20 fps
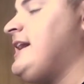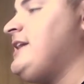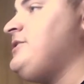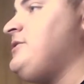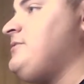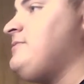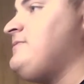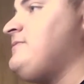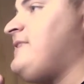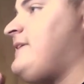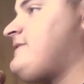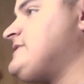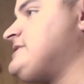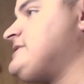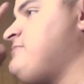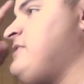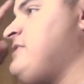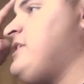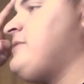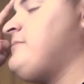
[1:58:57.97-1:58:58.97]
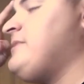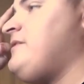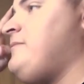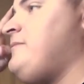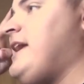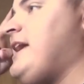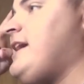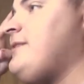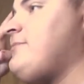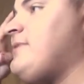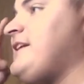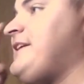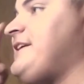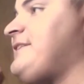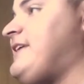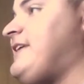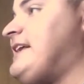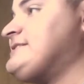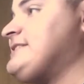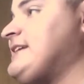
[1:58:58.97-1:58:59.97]
you have to smear a bit of makeup on
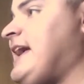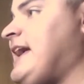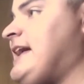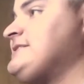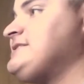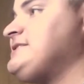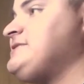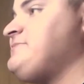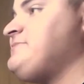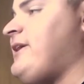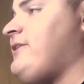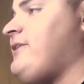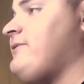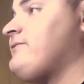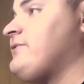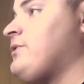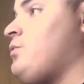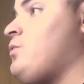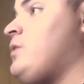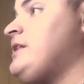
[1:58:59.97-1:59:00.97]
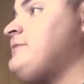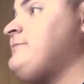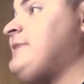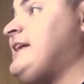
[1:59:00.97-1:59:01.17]
your face to cast a spell. For 1